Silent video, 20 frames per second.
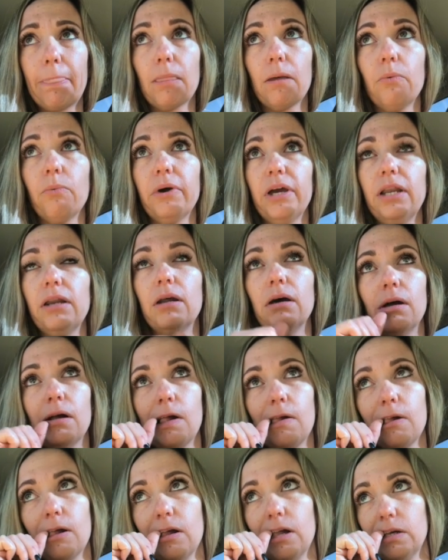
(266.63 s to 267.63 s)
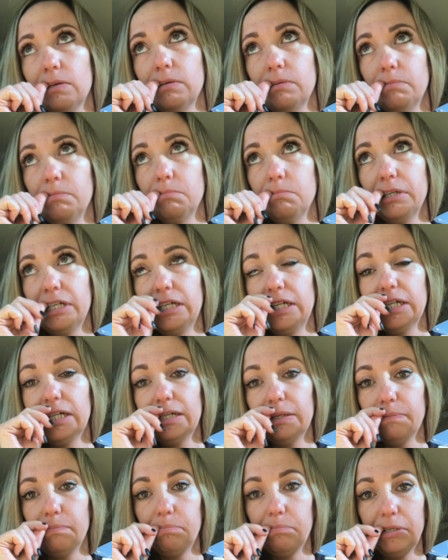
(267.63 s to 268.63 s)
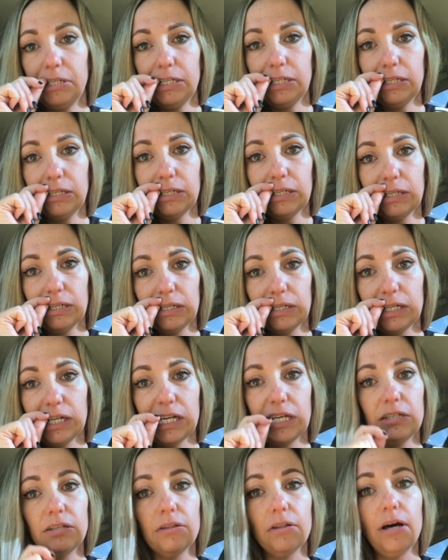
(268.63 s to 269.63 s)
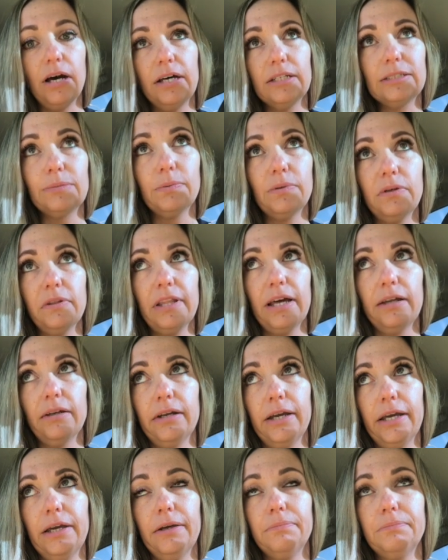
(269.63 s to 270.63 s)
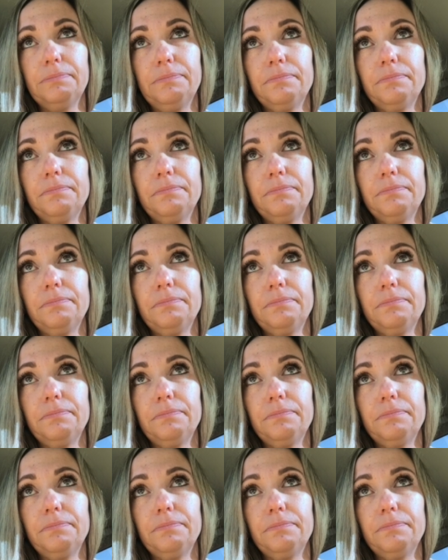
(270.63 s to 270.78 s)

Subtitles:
when he got admitted into the hospital that night,